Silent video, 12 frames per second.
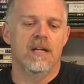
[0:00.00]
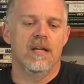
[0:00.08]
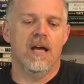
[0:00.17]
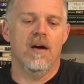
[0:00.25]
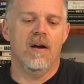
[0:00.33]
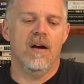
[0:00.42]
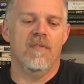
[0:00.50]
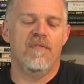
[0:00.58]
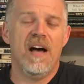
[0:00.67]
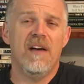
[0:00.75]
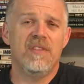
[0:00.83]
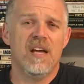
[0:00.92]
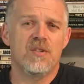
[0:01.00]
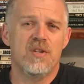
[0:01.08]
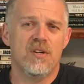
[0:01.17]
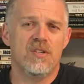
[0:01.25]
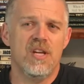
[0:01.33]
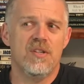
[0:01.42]
Now, a 5,000
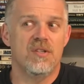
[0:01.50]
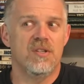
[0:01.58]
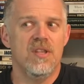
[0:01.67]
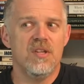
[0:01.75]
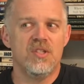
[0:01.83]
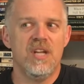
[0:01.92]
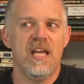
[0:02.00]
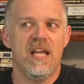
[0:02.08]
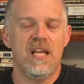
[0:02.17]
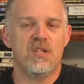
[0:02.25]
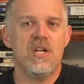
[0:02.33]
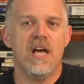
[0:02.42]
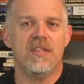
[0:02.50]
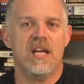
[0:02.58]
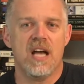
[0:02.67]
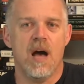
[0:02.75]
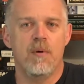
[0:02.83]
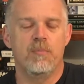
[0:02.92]
yard season to this day is not
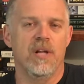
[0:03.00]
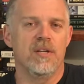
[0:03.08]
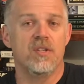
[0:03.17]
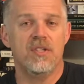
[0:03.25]
that commonplace.